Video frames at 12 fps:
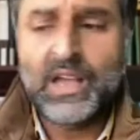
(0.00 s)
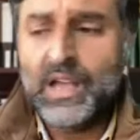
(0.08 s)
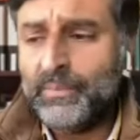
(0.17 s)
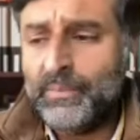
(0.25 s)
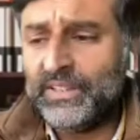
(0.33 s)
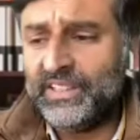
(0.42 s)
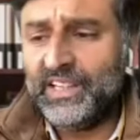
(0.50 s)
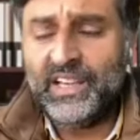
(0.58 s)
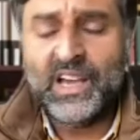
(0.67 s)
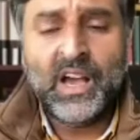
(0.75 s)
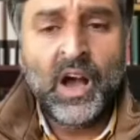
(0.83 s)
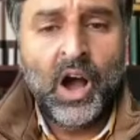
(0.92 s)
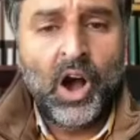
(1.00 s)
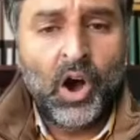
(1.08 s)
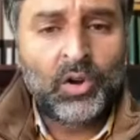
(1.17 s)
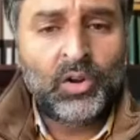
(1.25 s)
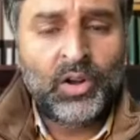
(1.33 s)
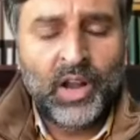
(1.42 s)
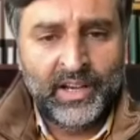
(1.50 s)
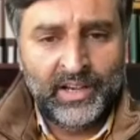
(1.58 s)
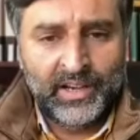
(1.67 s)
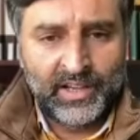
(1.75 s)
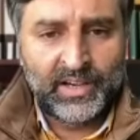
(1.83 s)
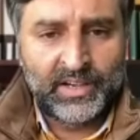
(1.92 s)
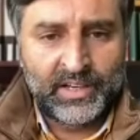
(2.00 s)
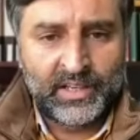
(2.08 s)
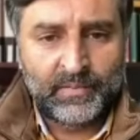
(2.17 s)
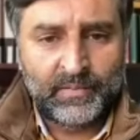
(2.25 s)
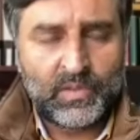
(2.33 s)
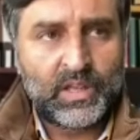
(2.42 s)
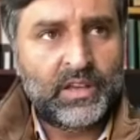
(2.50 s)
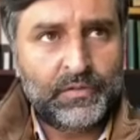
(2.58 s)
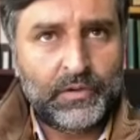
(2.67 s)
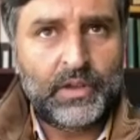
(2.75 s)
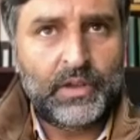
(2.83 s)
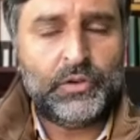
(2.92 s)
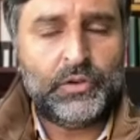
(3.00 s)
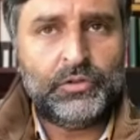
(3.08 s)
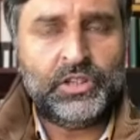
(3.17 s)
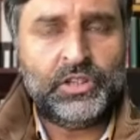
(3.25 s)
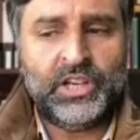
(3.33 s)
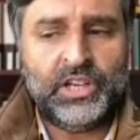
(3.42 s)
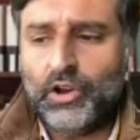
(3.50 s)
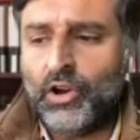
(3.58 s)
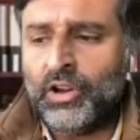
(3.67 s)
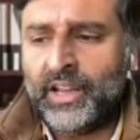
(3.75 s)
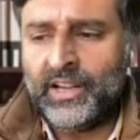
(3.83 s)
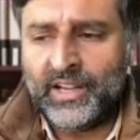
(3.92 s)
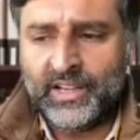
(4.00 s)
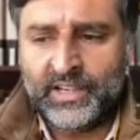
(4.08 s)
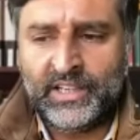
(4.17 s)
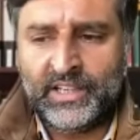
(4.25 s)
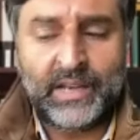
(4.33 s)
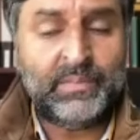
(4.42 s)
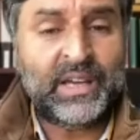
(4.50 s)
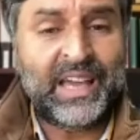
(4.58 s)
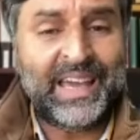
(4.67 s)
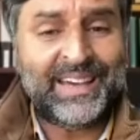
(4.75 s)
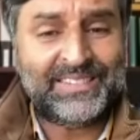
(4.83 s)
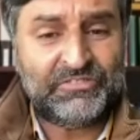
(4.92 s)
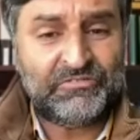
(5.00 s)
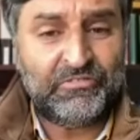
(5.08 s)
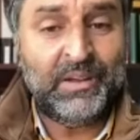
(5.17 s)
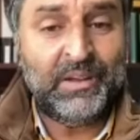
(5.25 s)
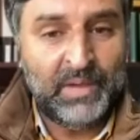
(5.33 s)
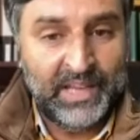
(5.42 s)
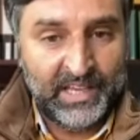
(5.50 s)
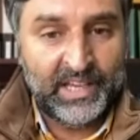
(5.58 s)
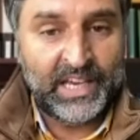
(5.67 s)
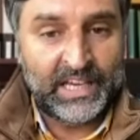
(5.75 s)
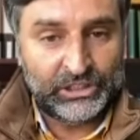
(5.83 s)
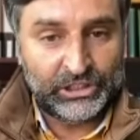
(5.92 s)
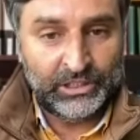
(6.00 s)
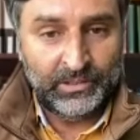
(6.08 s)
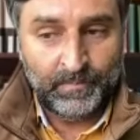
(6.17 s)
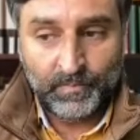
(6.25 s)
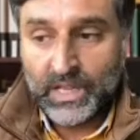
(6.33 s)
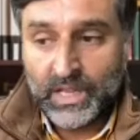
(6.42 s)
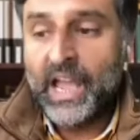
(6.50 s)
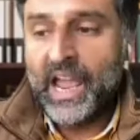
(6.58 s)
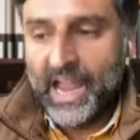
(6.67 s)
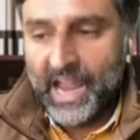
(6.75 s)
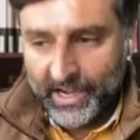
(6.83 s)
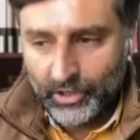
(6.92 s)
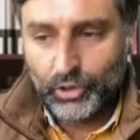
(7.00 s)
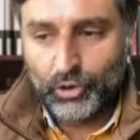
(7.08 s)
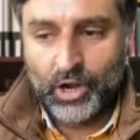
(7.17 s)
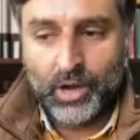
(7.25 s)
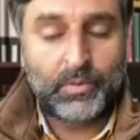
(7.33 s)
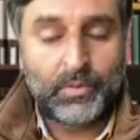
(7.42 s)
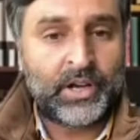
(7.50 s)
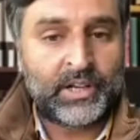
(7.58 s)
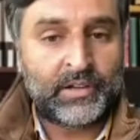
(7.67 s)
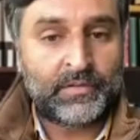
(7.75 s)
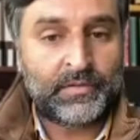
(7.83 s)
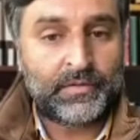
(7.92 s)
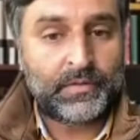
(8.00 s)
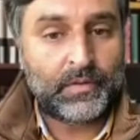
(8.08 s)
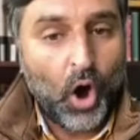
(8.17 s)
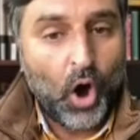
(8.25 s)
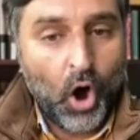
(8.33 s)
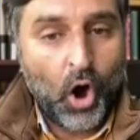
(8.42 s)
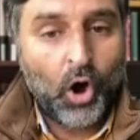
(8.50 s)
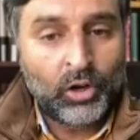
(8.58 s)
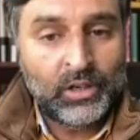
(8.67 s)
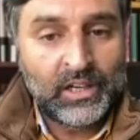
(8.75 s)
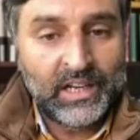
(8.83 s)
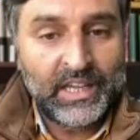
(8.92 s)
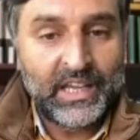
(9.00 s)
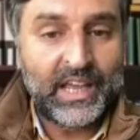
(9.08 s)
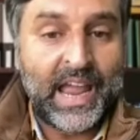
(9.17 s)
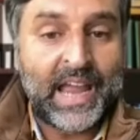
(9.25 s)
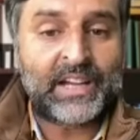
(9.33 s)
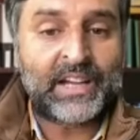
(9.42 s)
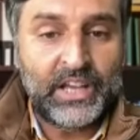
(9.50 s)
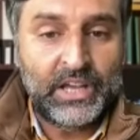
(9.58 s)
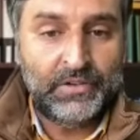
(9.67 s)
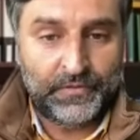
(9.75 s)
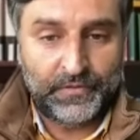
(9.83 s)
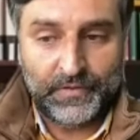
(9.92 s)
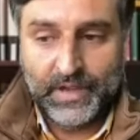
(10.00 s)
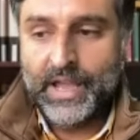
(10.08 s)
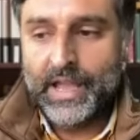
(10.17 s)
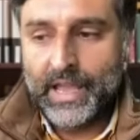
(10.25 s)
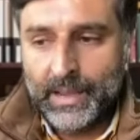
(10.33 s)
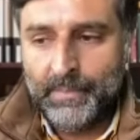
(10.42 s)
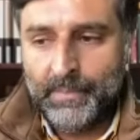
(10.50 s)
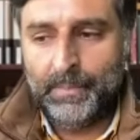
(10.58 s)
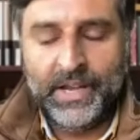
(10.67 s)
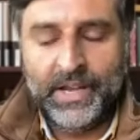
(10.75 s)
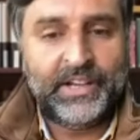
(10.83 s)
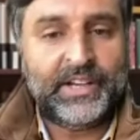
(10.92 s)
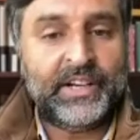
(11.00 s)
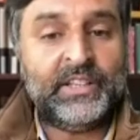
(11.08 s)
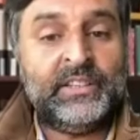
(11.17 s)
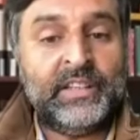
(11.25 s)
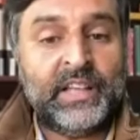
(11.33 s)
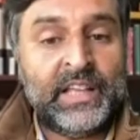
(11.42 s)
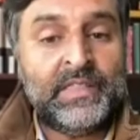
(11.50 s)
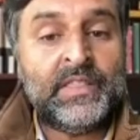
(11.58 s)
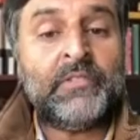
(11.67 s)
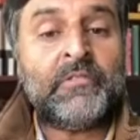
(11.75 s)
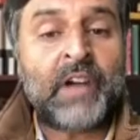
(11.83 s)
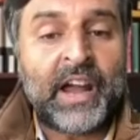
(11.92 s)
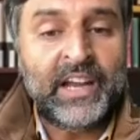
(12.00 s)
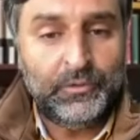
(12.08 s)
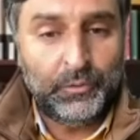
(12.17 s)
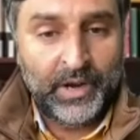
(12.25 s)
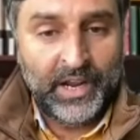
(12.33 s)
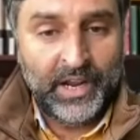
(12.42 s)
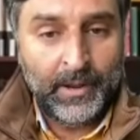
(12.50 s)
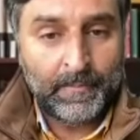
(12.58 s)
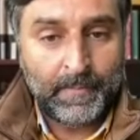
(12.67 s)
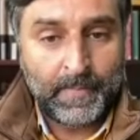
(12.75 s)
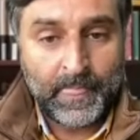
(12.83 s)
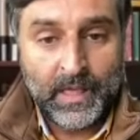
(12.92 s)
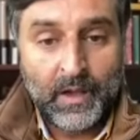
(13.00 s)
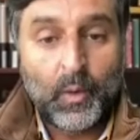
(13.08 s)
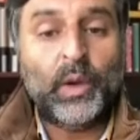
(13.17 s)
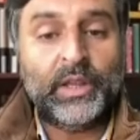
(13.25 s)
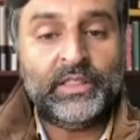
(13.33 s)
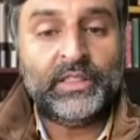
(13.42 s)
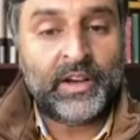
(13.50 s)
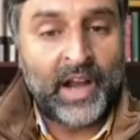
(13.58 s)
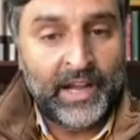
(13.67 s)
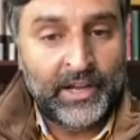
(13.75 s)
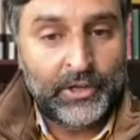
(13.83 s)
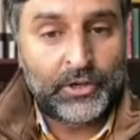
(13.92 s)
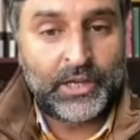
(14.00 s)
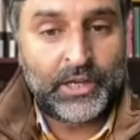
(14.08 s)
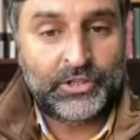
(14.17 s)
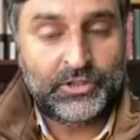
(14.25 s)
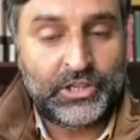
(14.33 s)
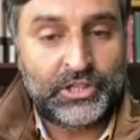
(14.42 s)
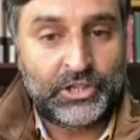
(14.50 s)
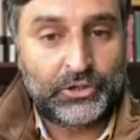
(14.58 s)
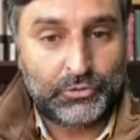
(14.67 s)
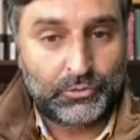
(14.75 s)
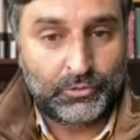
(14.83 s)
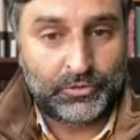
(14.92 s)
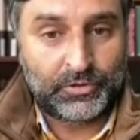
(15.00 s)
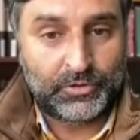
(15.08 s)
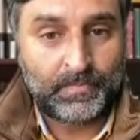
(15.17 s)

Basically, online learning, if you see it, online learning can be extremely engaging and collaborative only and if implemented in the right way with the right teaching tools.